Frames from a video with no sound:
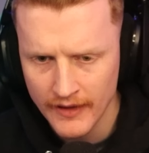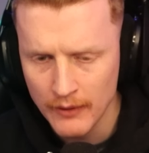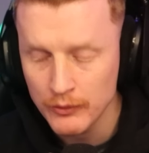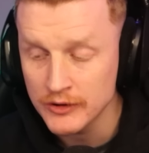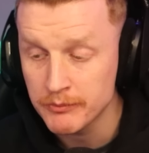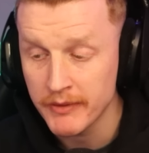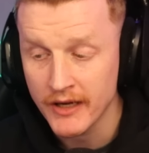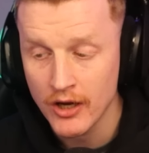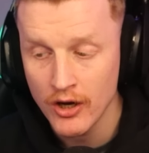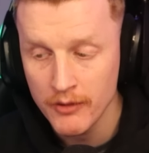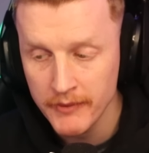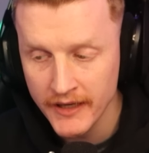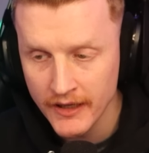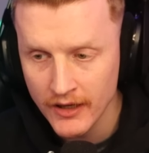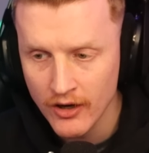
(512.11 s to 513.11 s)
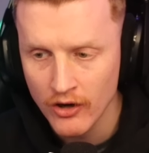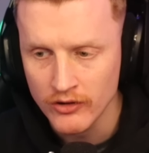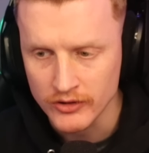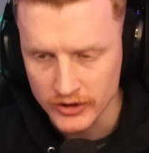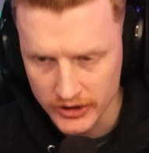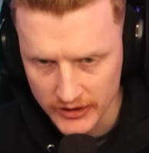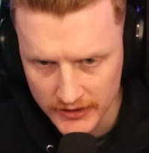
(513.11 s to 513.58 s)
That was Becoming
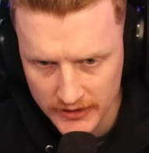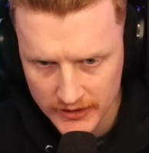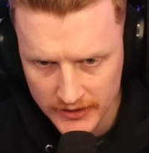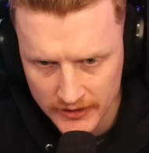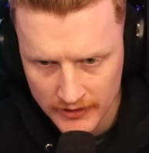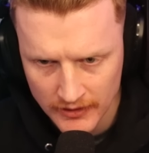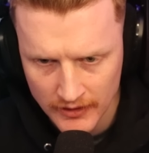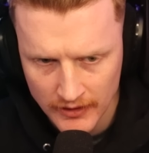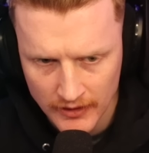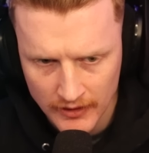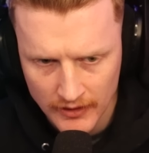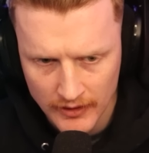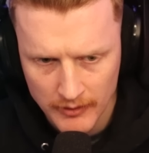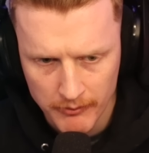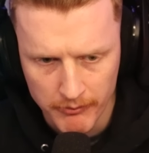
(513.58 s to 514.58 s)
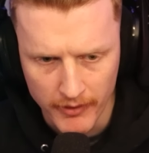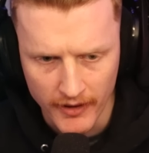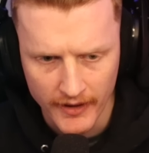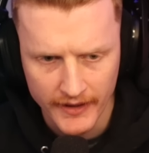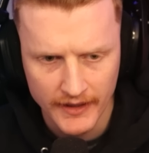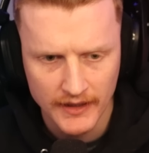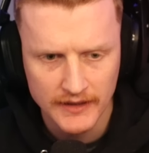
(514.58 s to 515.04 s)
Conscious
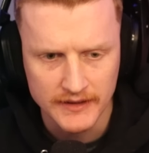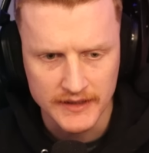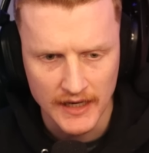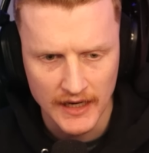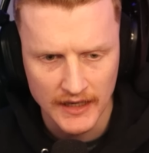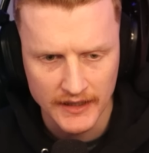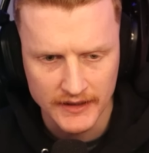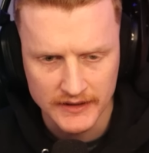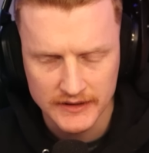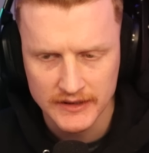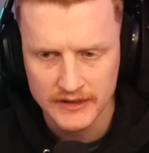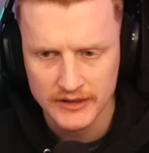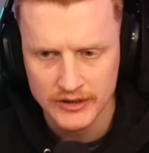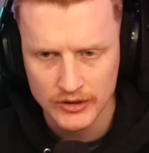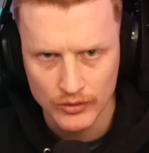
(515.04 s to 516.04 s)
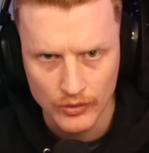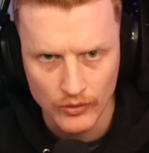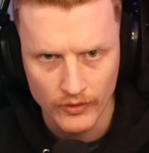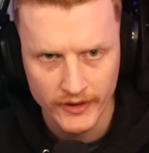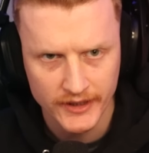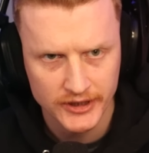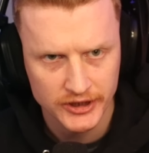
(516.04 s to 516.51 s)
by Dahlia's
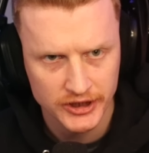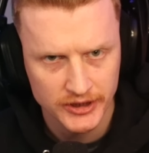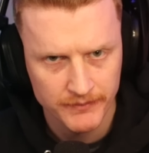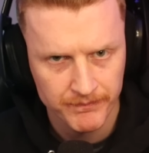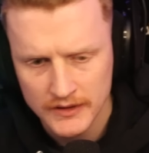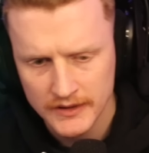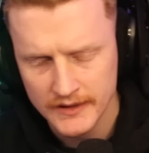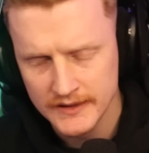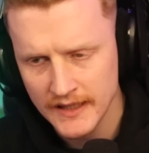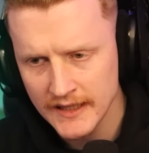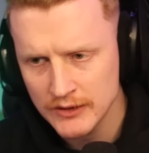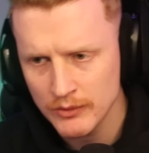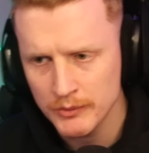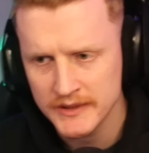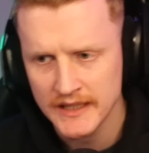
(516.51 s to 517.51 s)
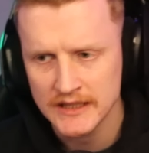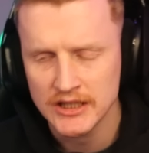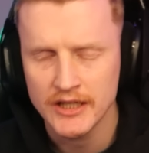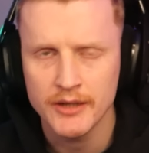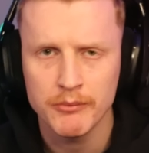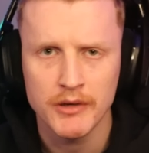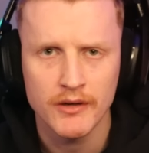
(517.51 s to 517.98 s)
Storage. So this next one was
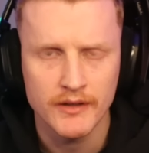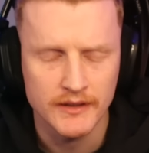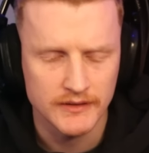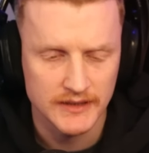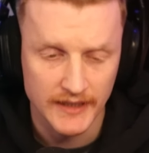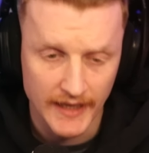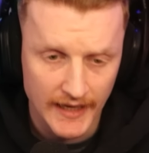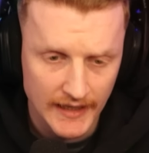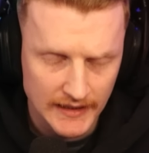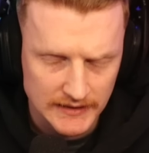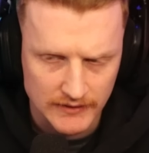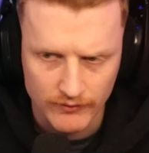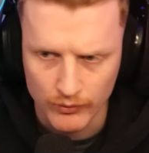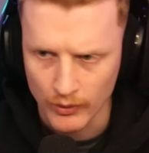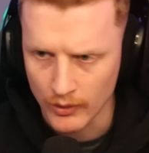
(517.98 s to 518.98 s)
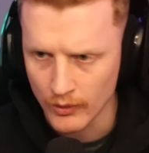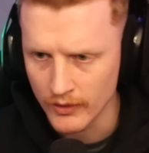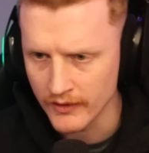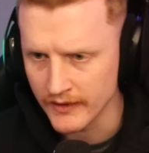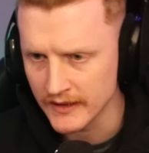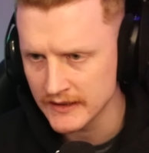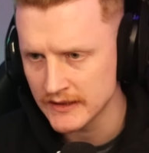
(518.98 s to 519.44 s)
actually uploaded today as of
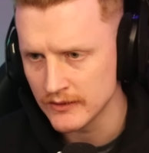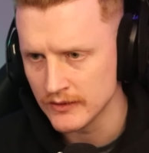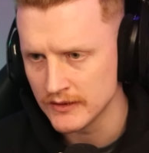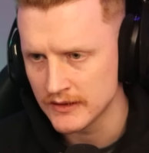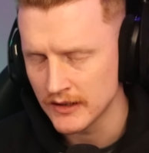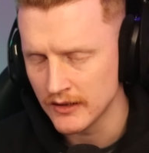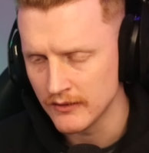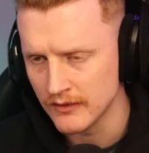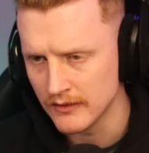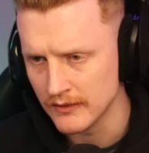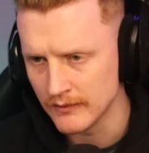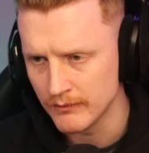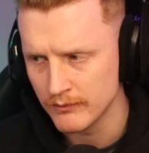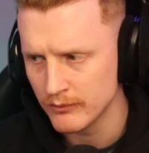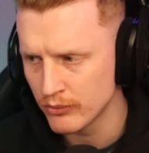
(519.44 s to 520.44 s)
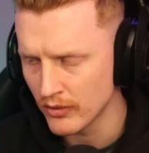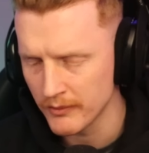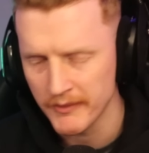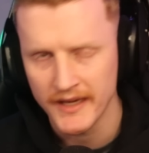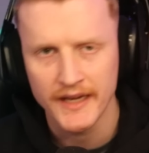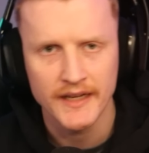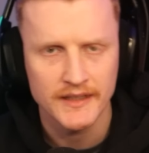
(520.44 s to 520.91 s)
recording this. It was
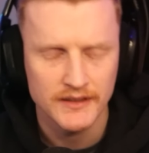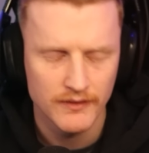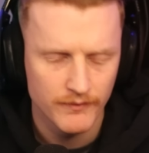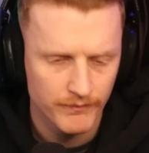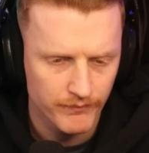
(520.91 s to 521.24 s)
premiered.